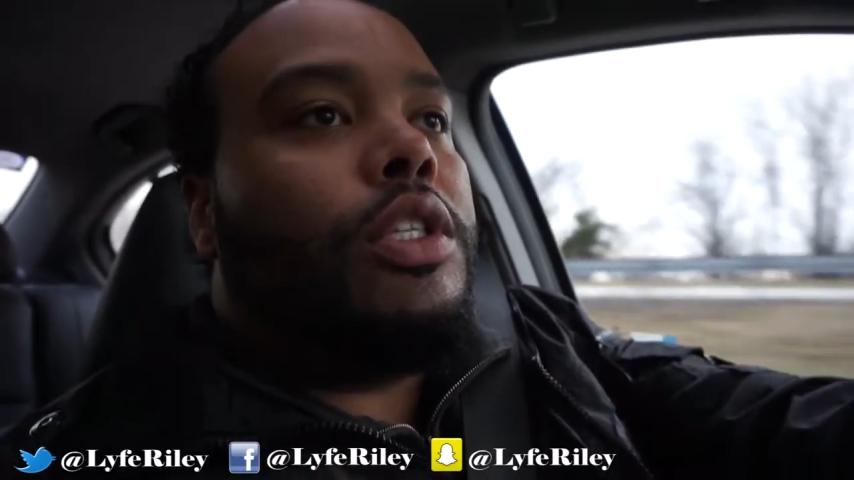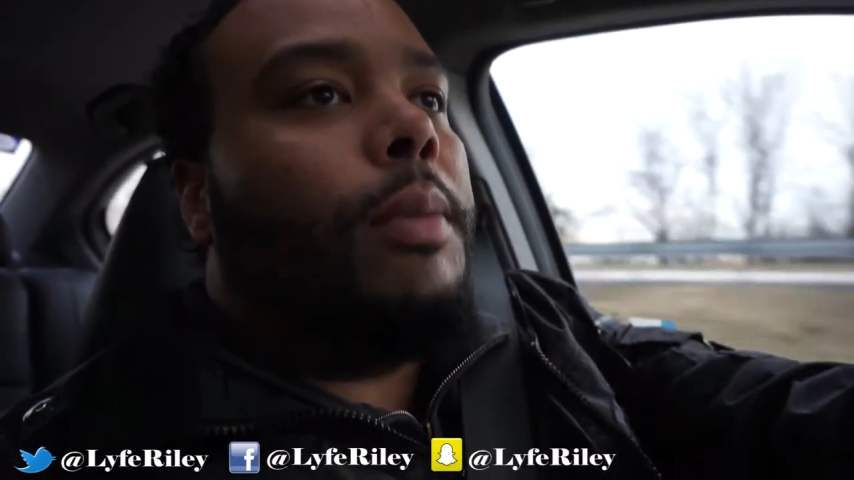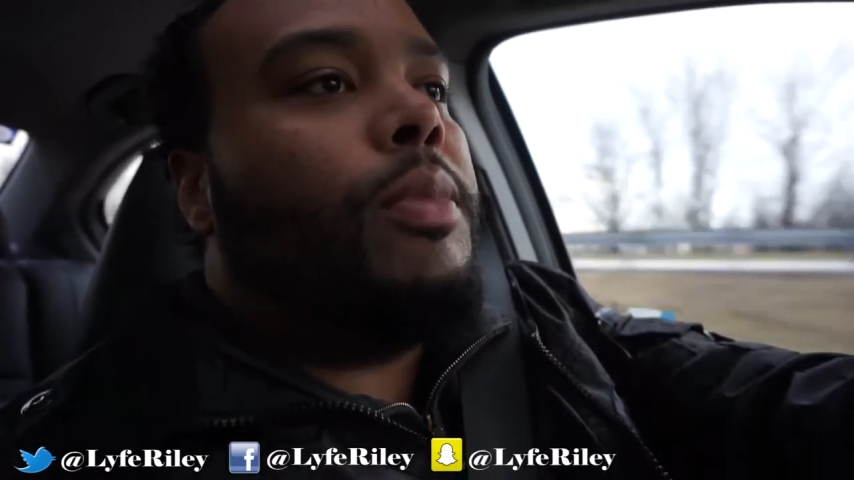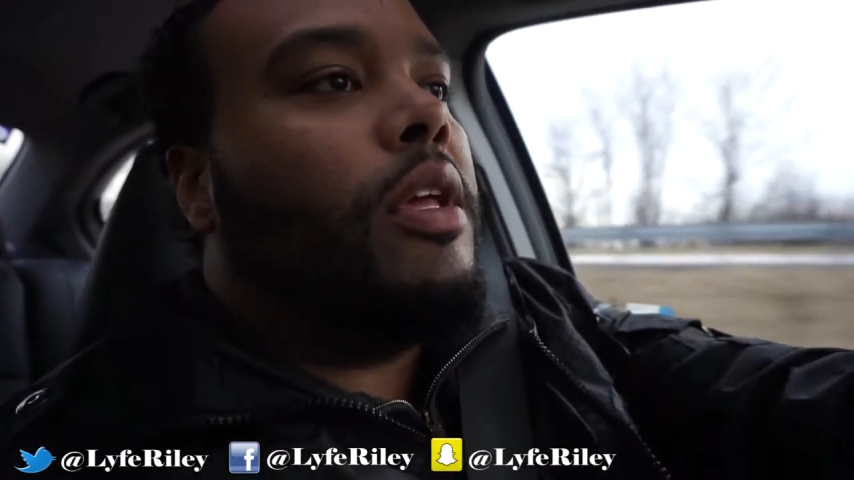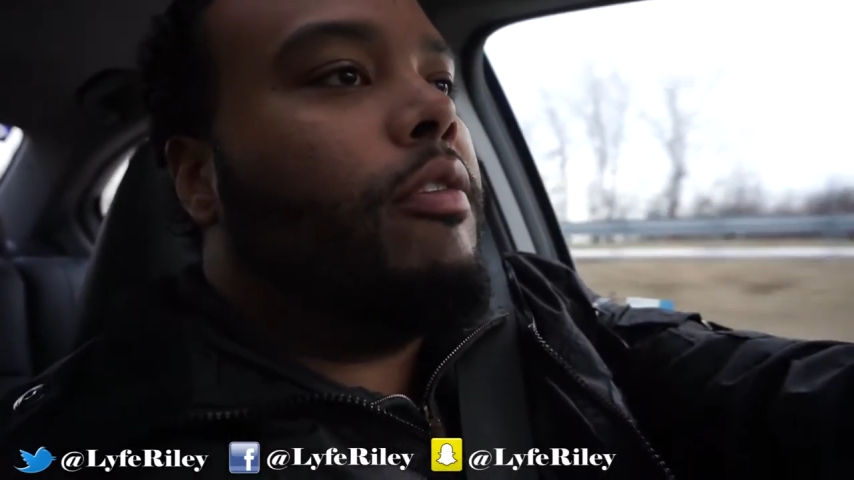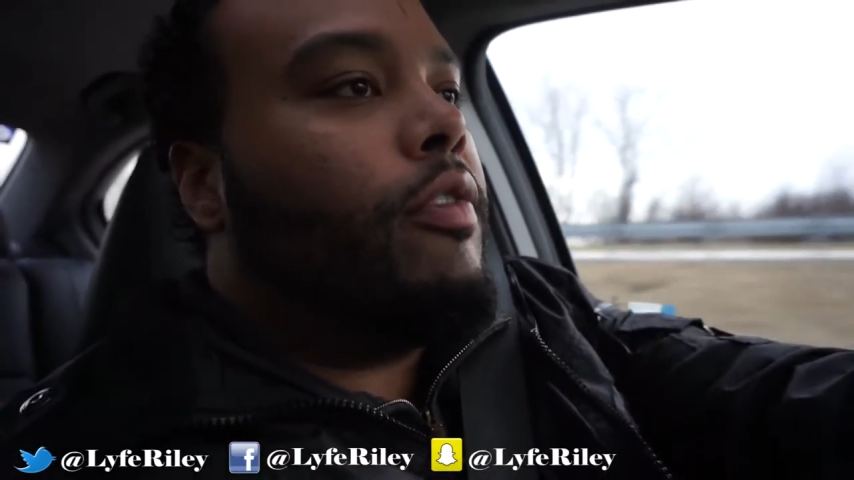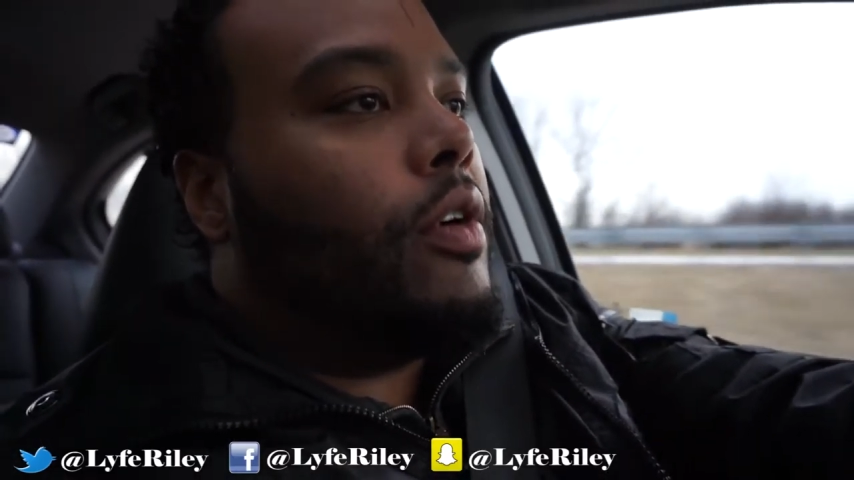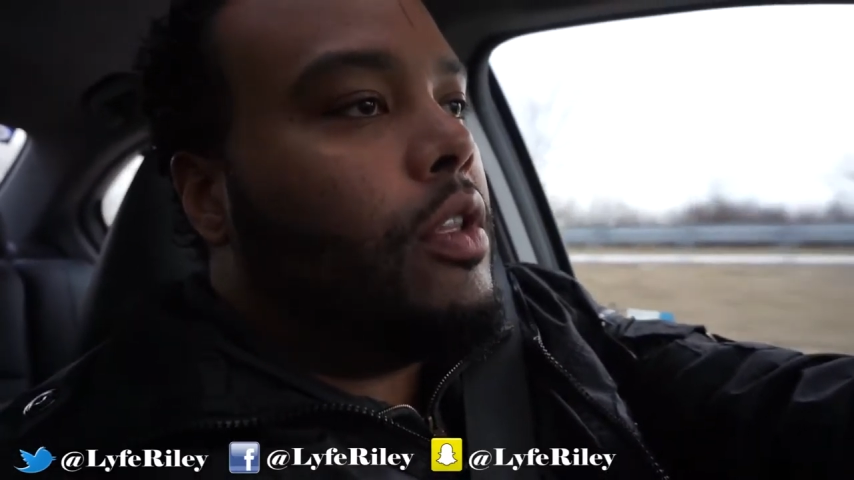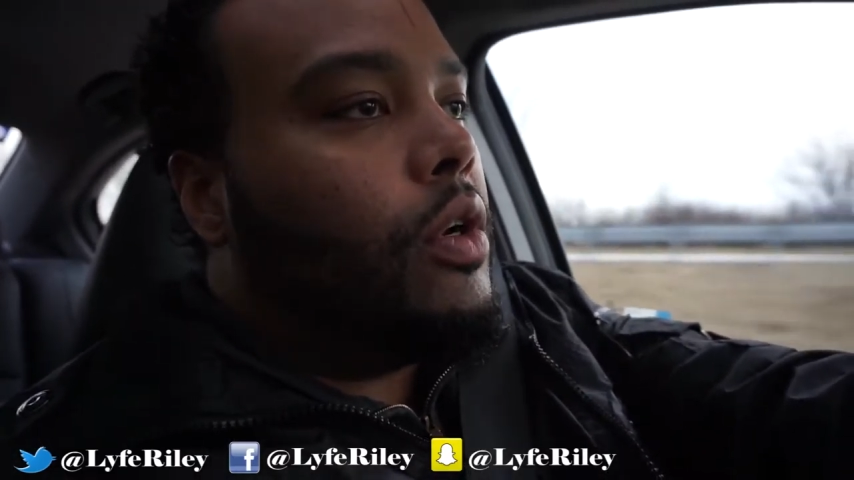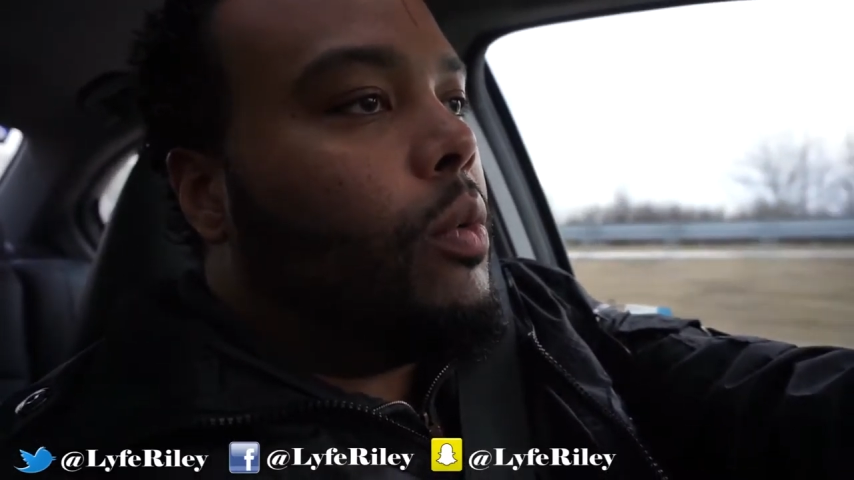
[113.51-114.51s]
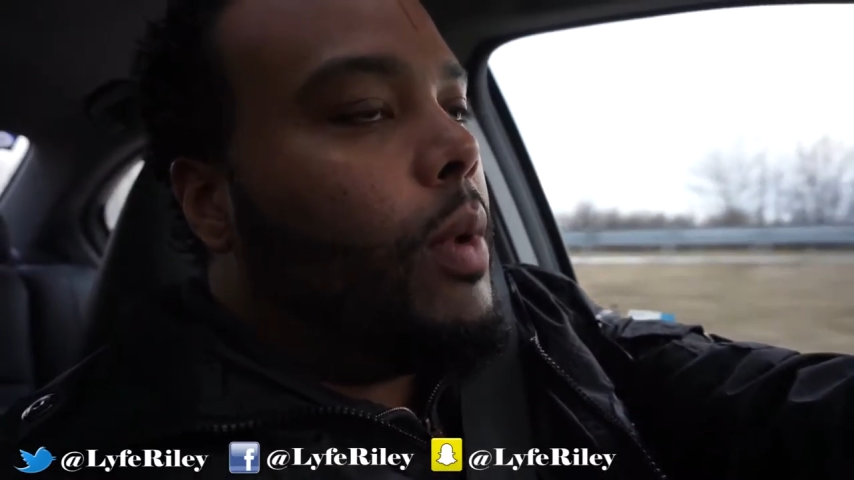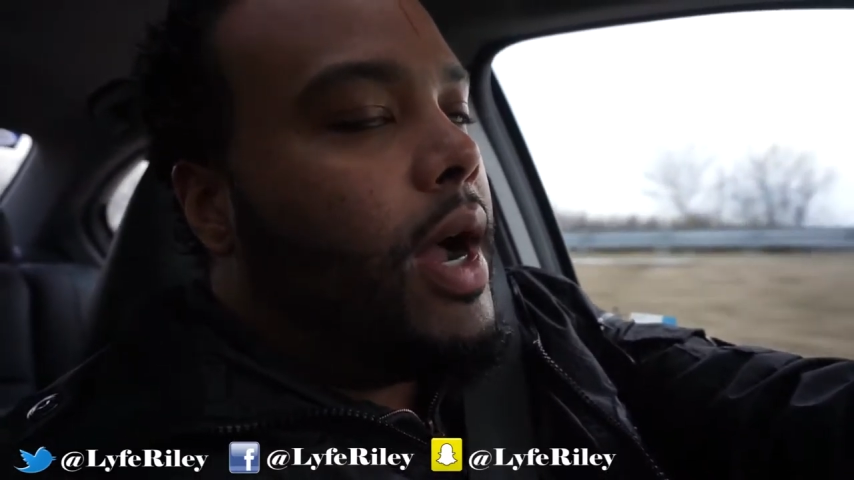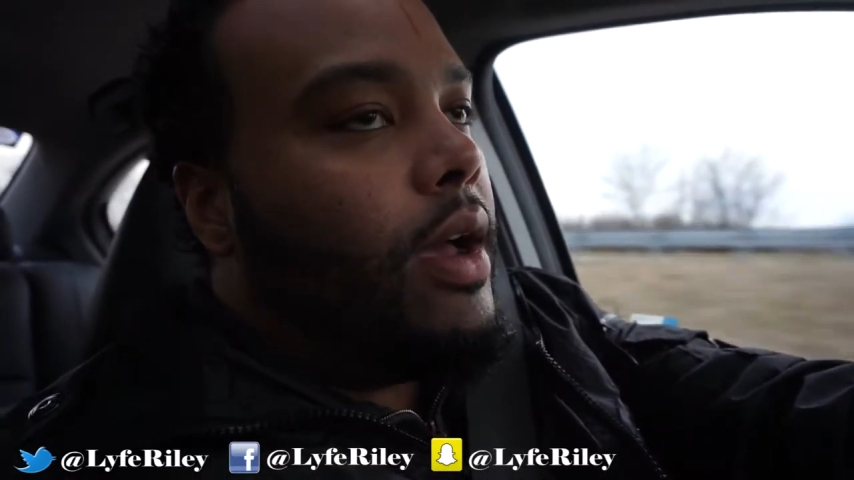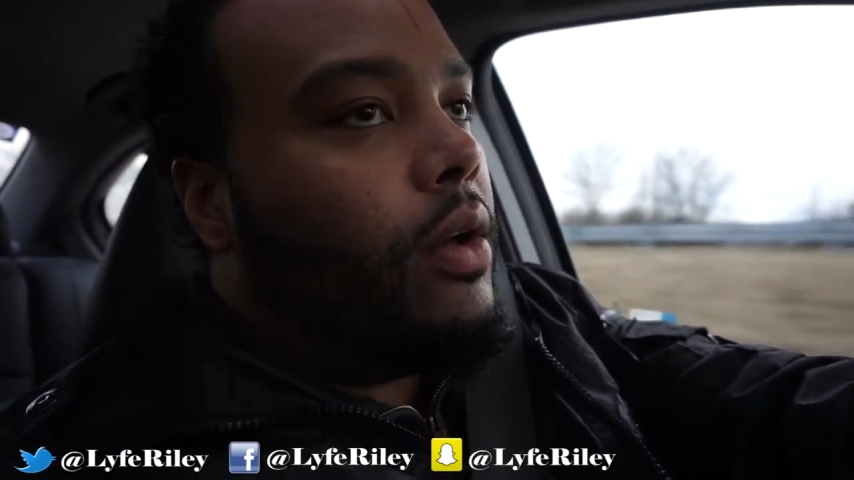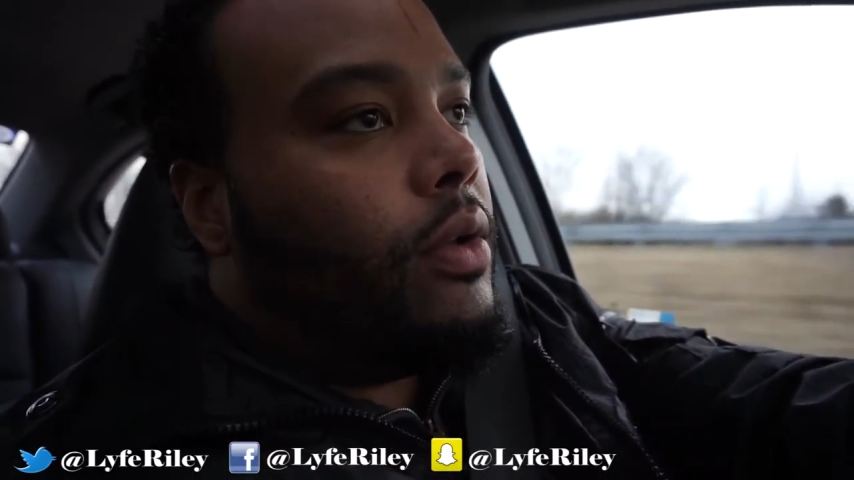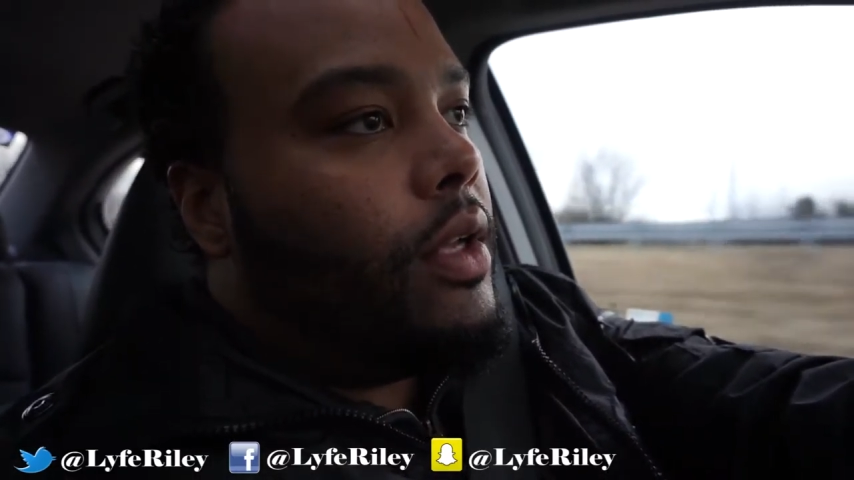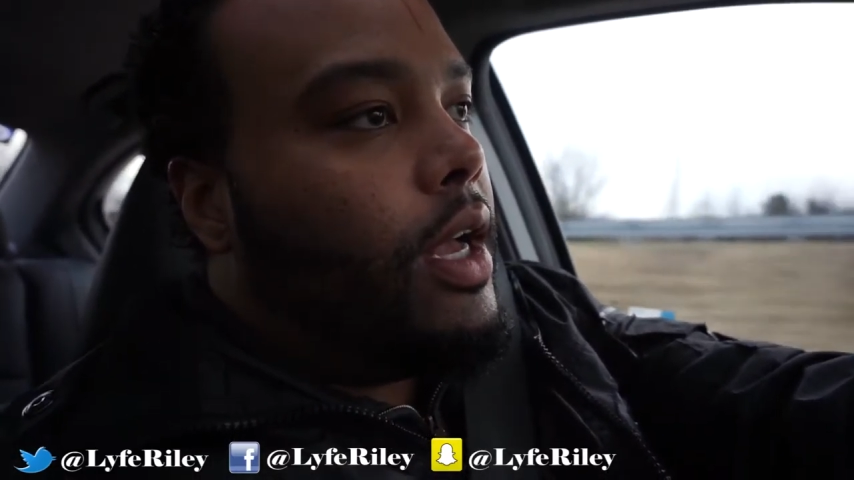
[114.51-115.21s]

something for a little while,